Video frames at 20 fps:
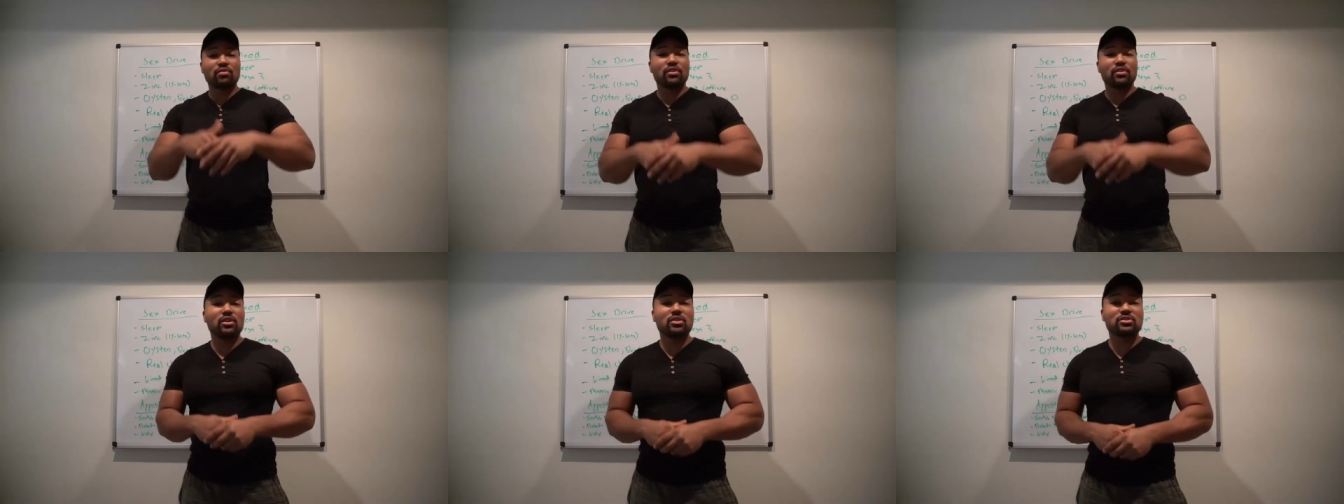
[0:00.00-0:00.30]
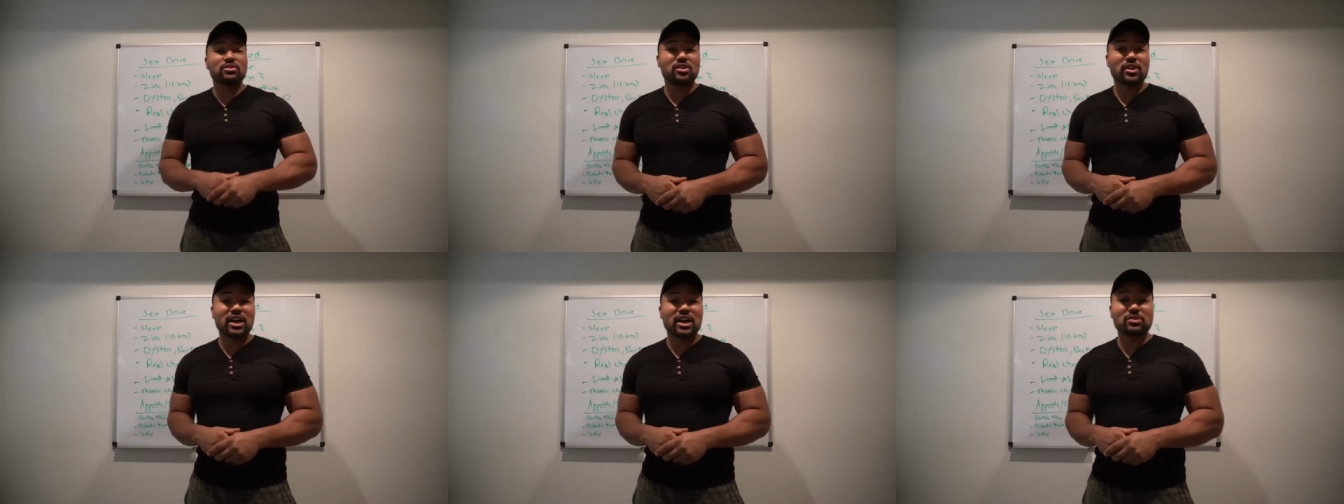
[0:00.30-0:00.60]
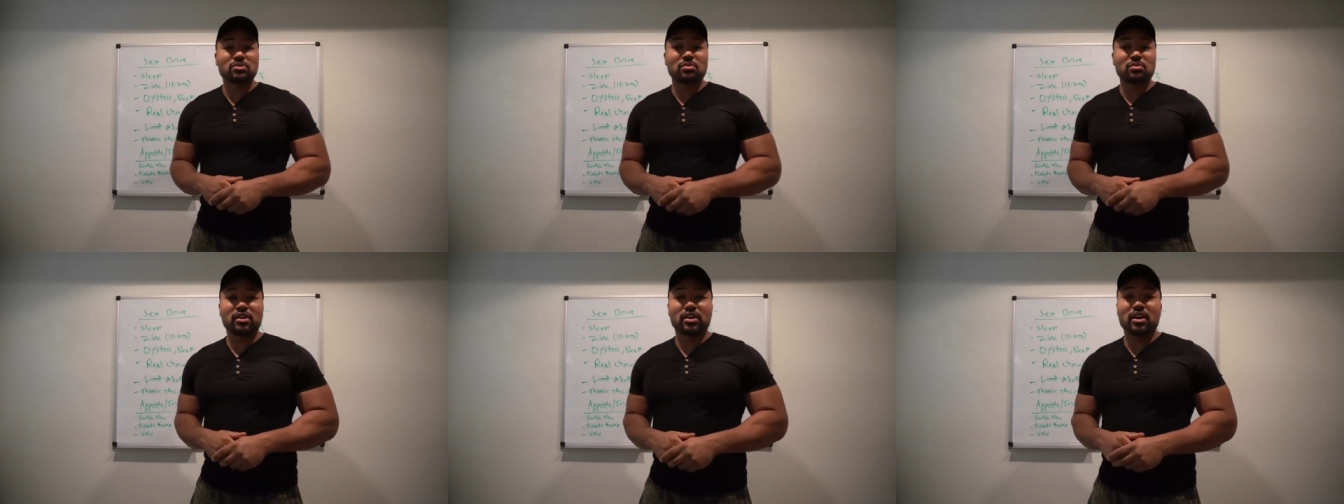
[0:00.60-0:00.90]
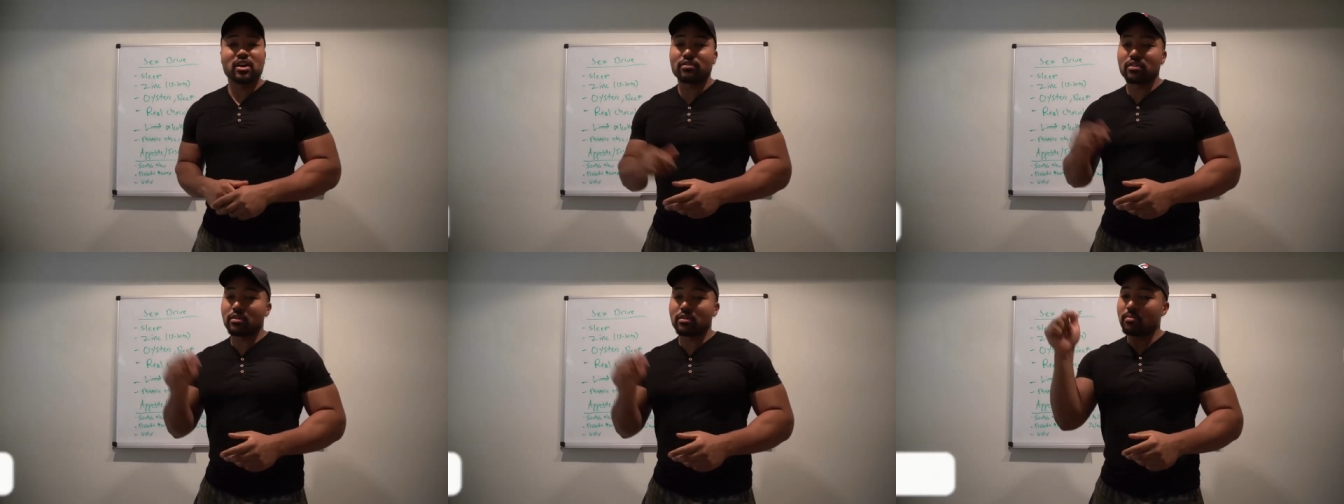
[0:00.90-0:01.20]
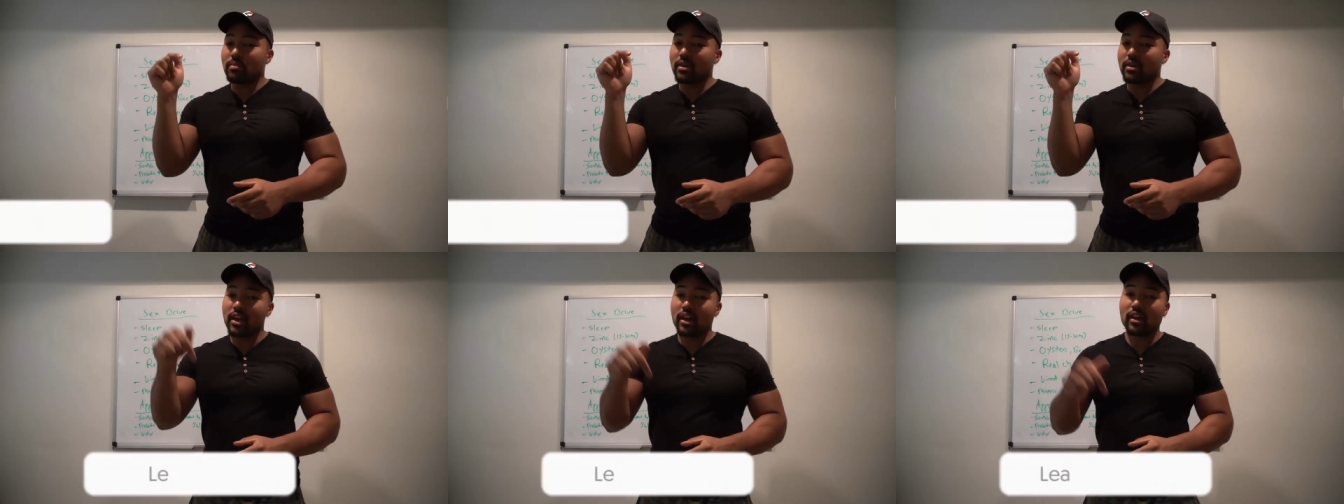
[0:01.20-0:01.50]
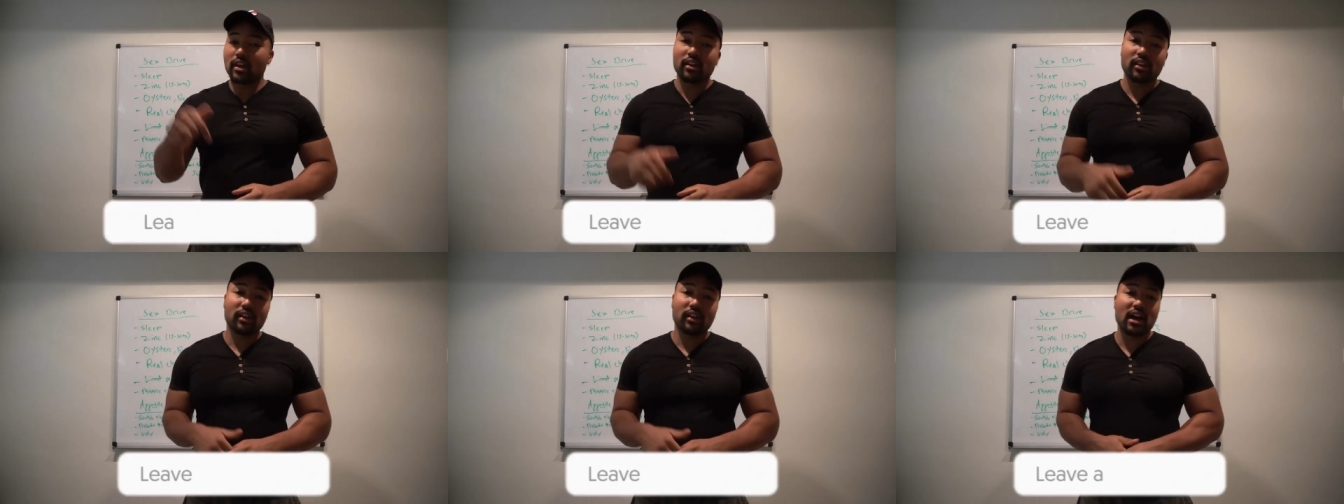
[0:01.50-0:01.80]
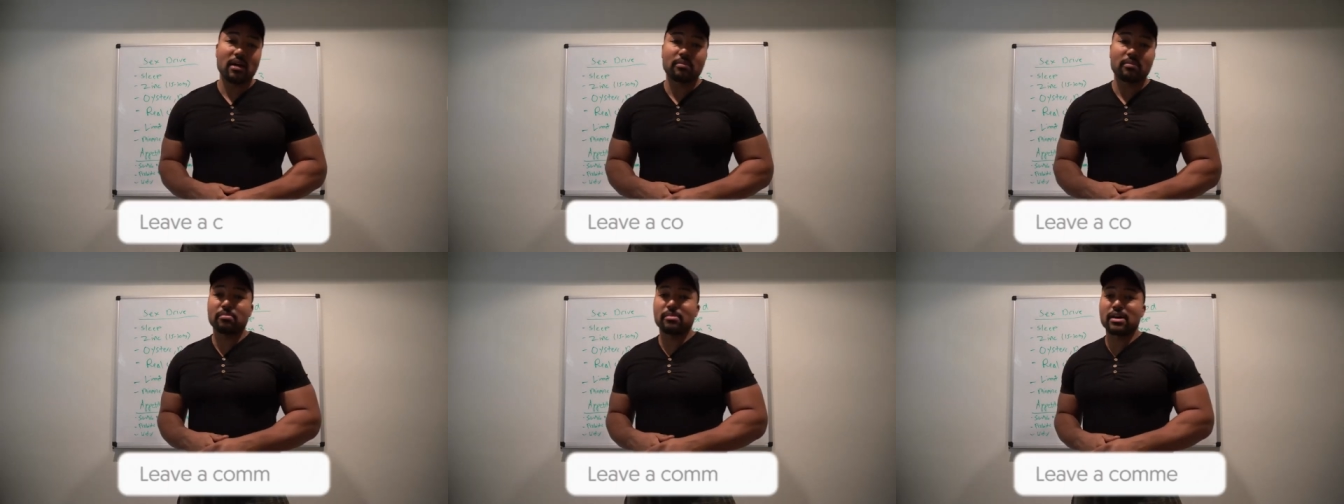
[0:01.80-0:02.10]
videos that you guys want me to cover, hit it in the
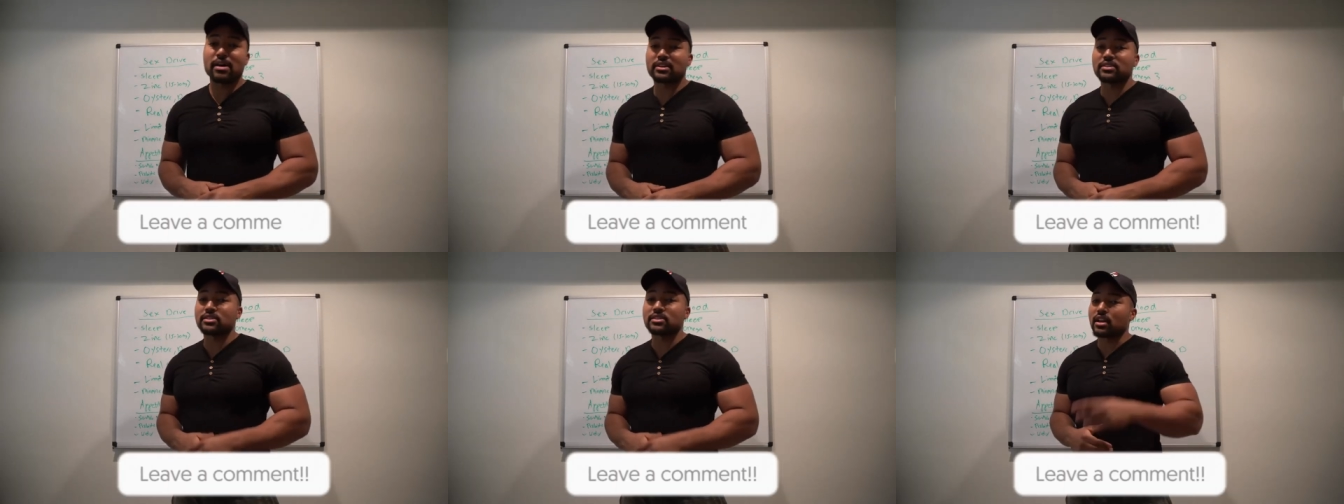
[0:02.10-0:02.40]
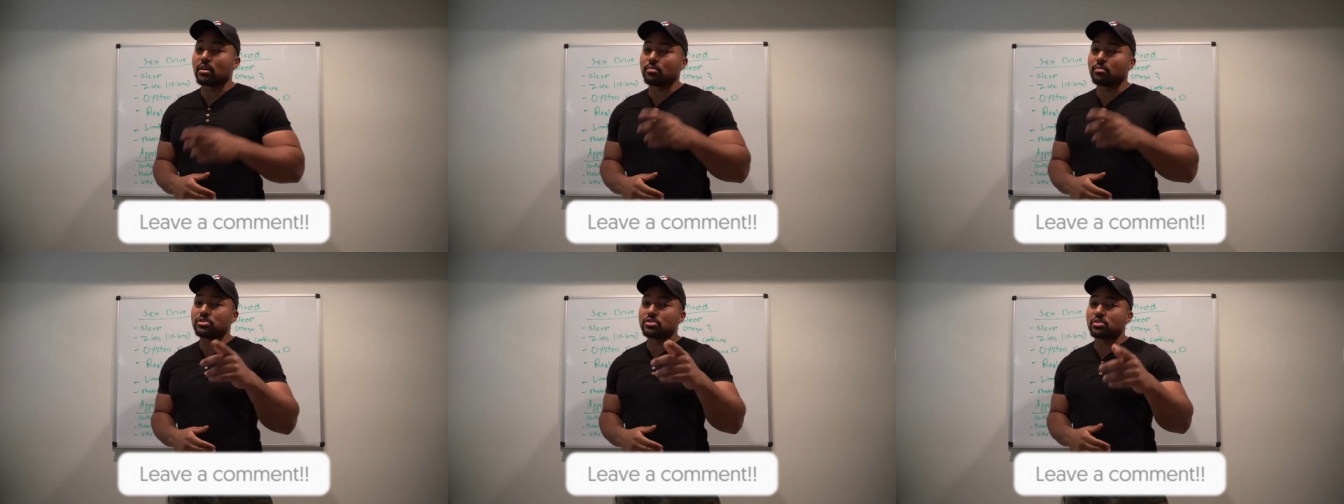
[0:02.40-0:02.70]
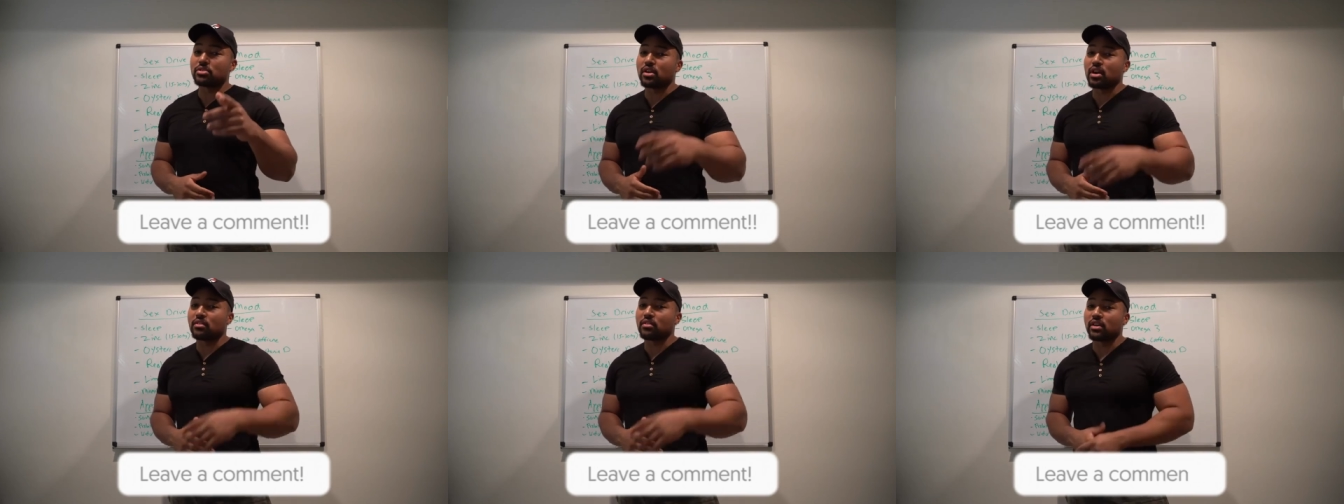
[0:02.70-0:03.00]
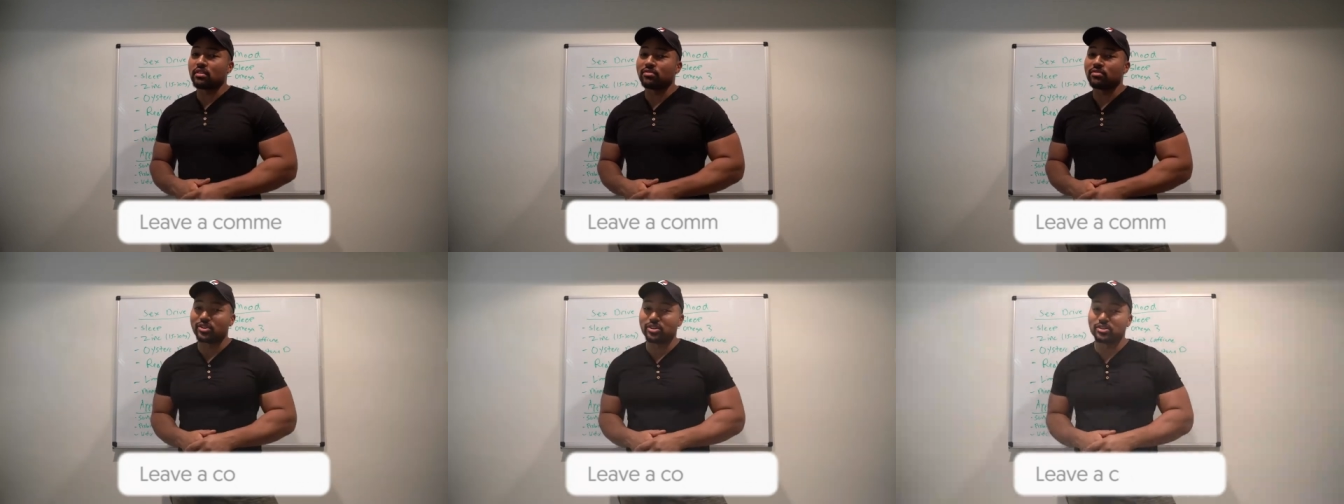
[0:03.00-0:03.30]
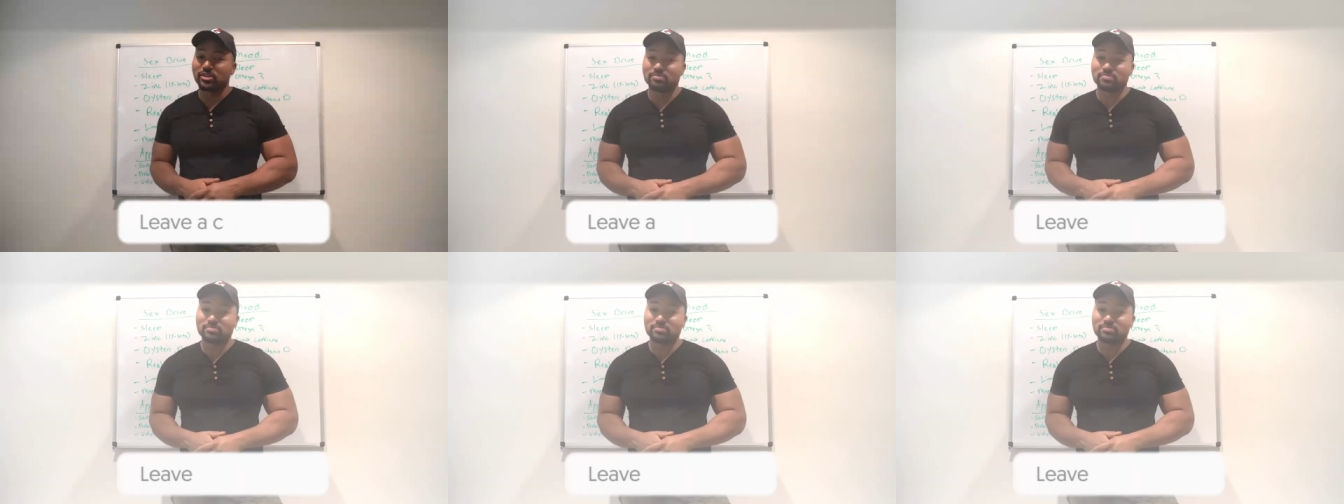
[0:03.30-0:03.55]
comment box and I'll be sure to cover that for you.